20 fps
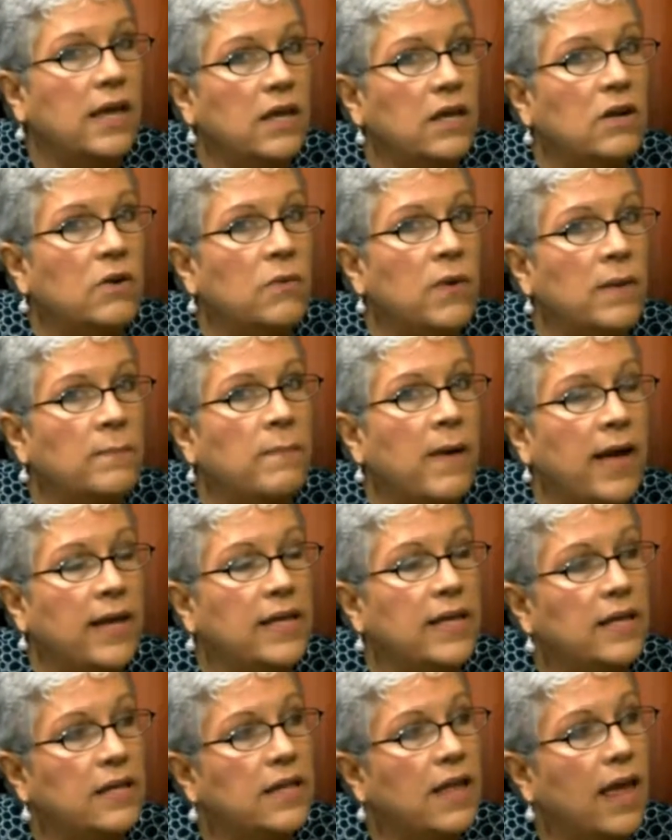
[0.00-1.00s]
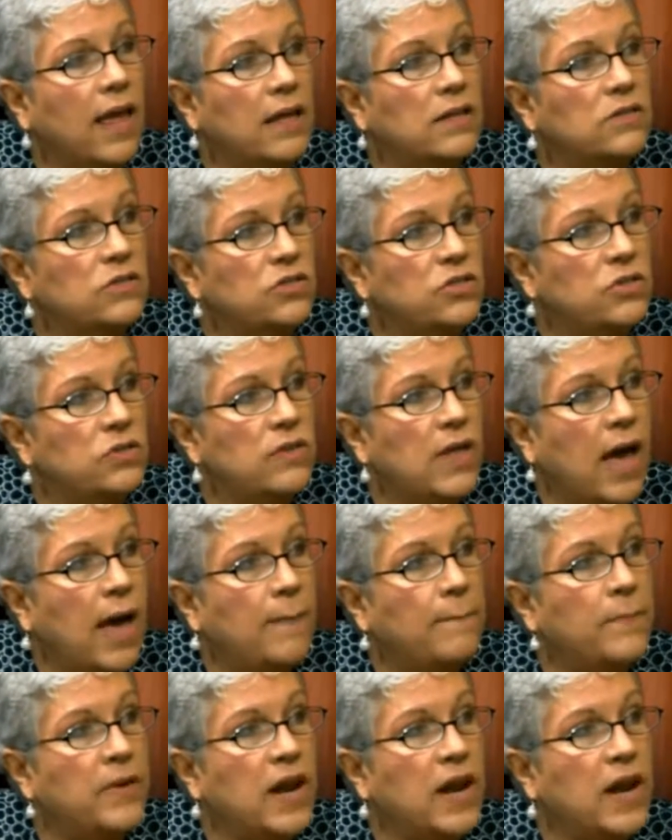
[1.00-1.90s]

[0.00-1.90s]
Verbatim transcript: you know what, my kid can't do that,